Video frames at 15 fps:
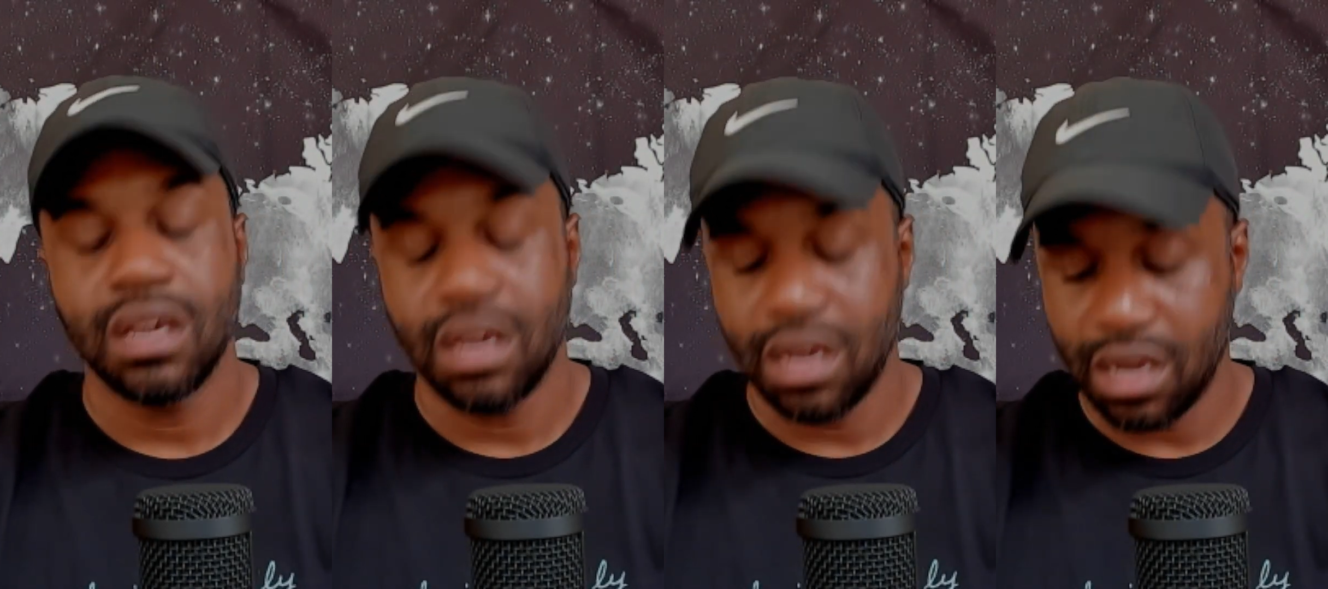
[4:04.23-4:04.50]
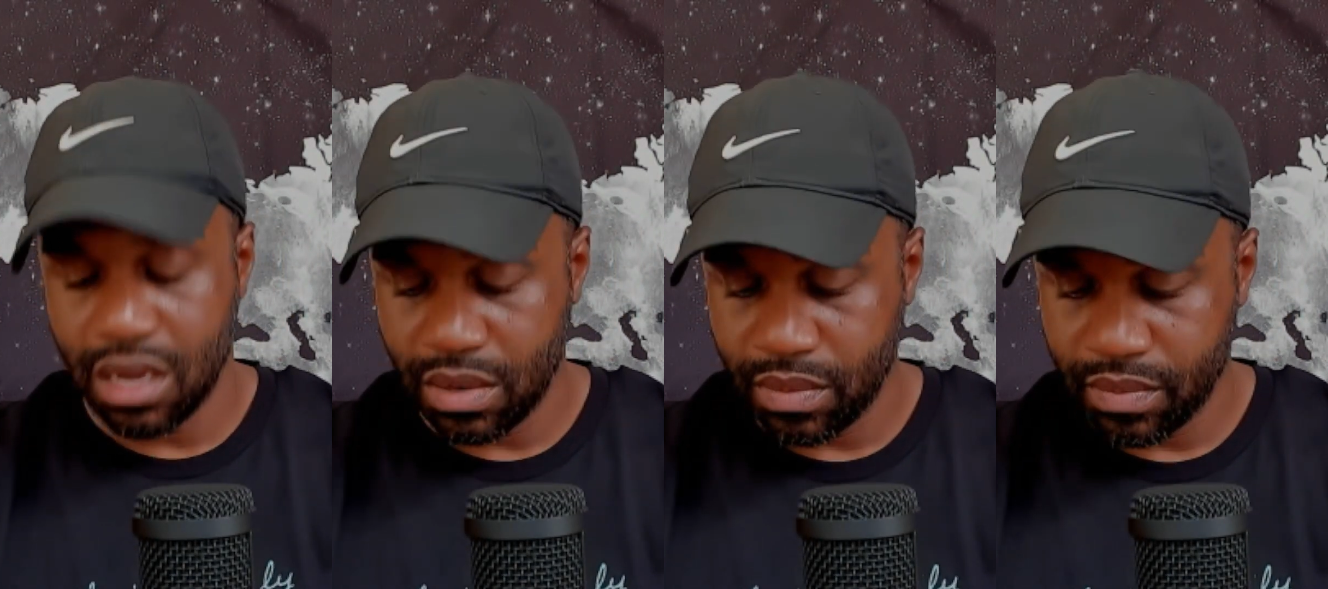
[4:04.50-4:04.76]

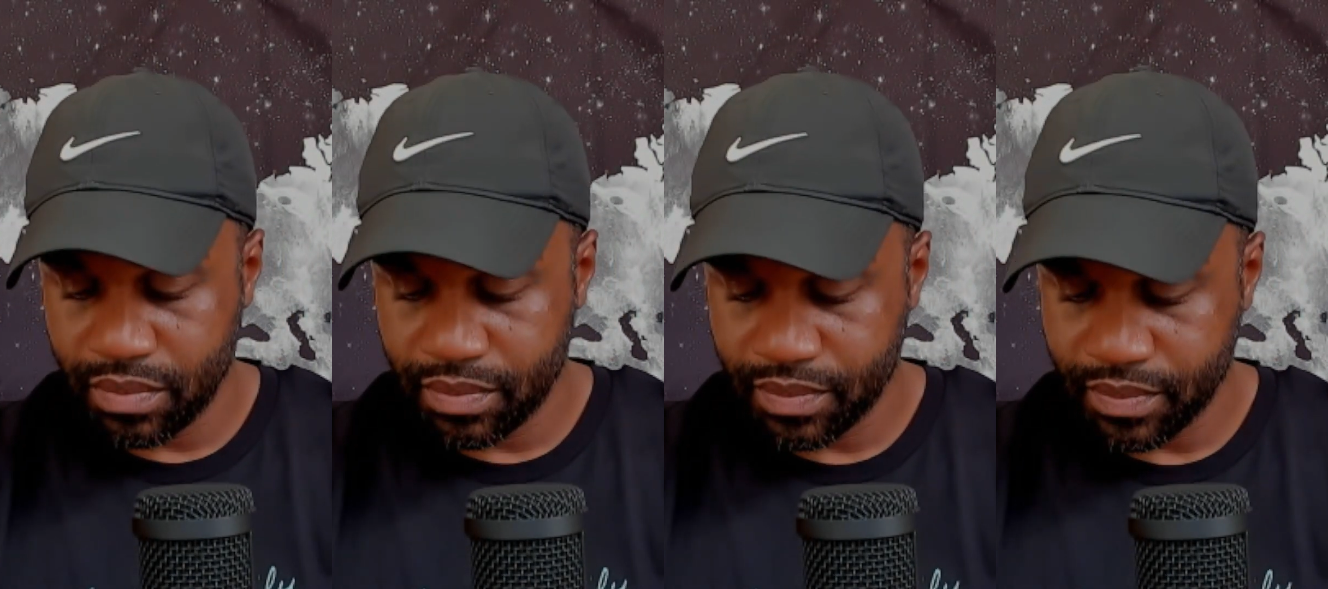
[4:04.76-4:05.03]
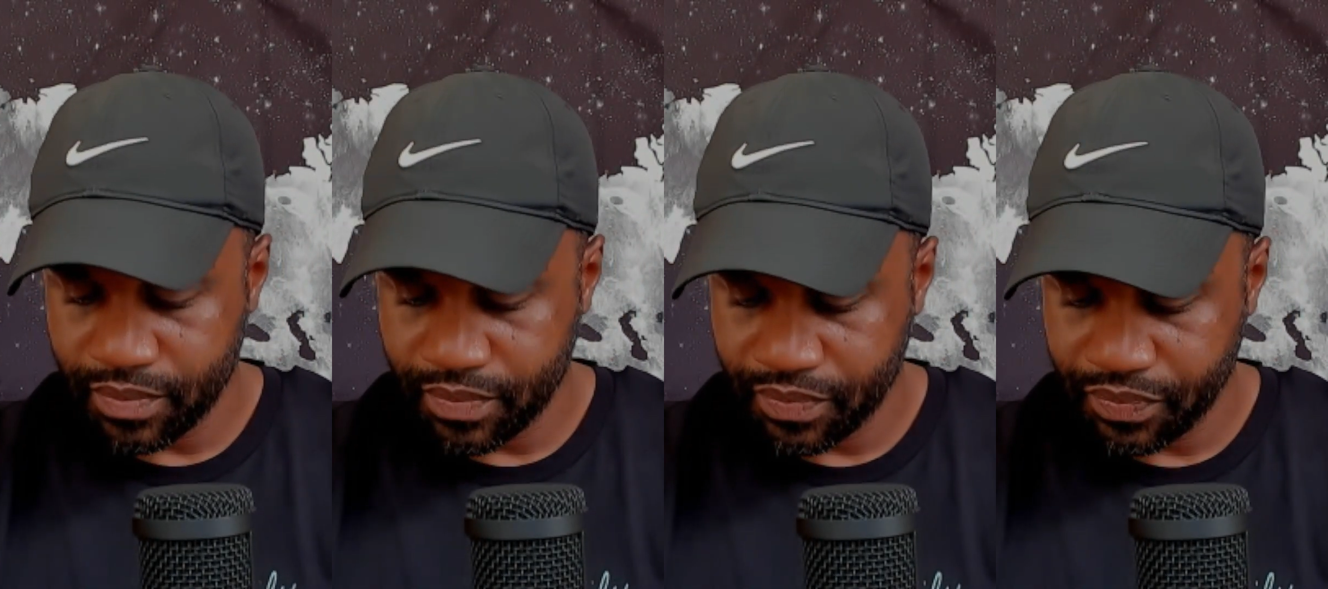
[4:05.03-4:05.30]
The
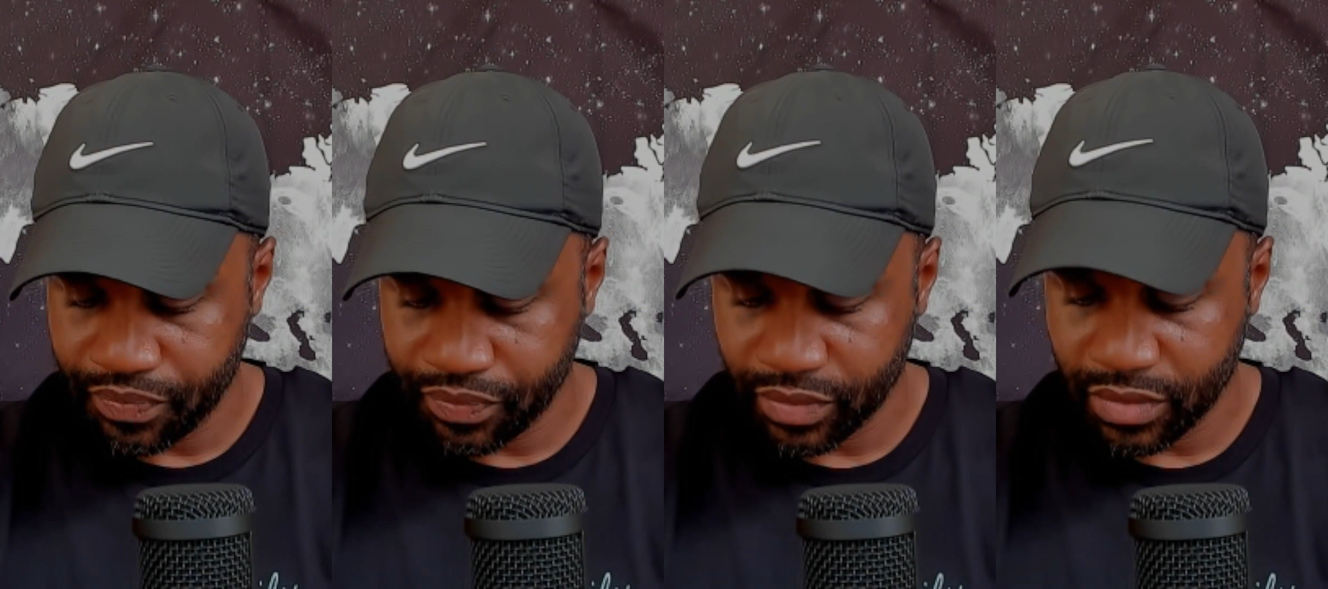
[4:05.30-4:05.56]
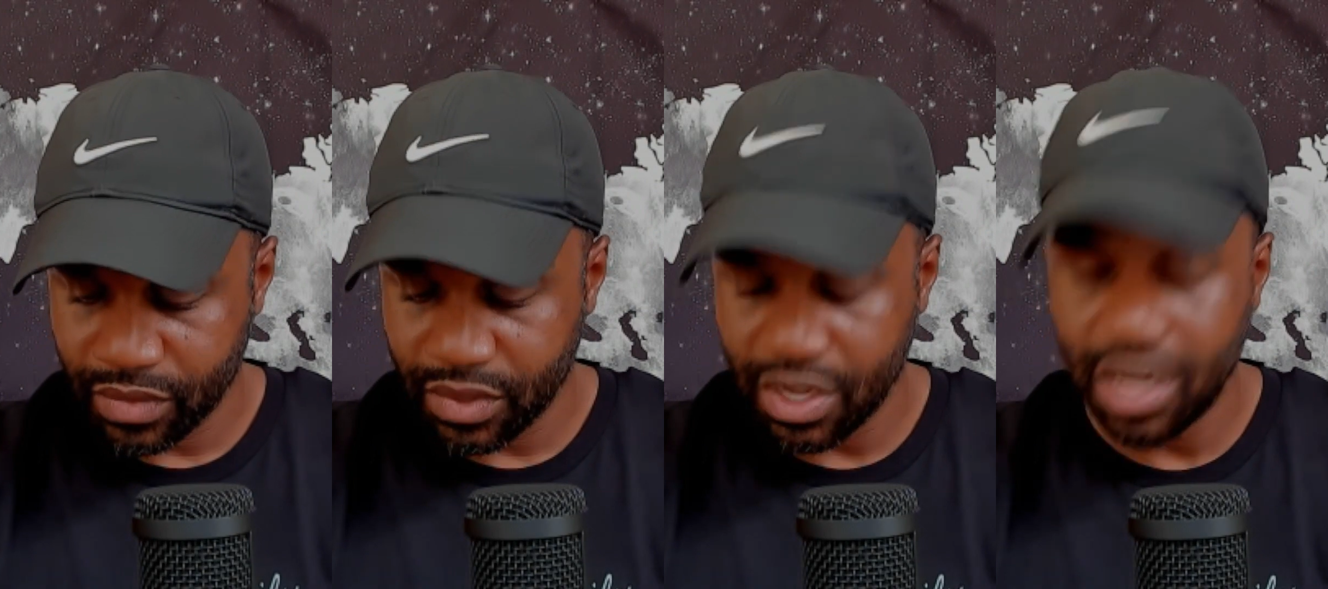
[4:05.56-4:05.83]

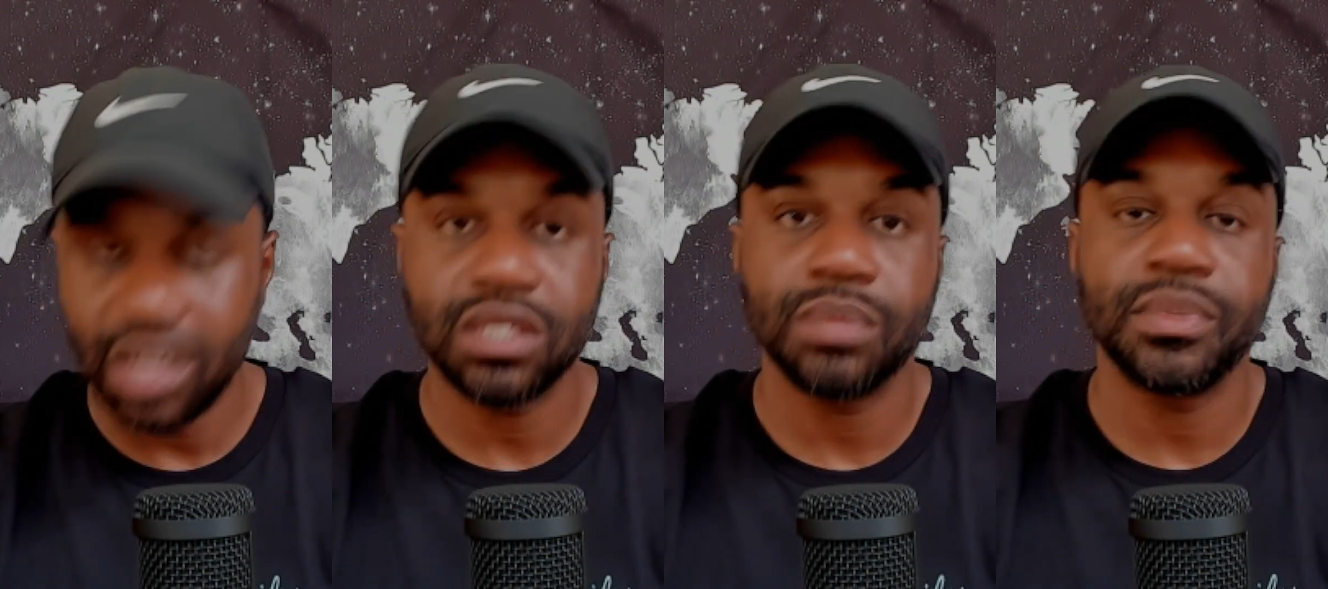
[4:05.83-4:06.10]
100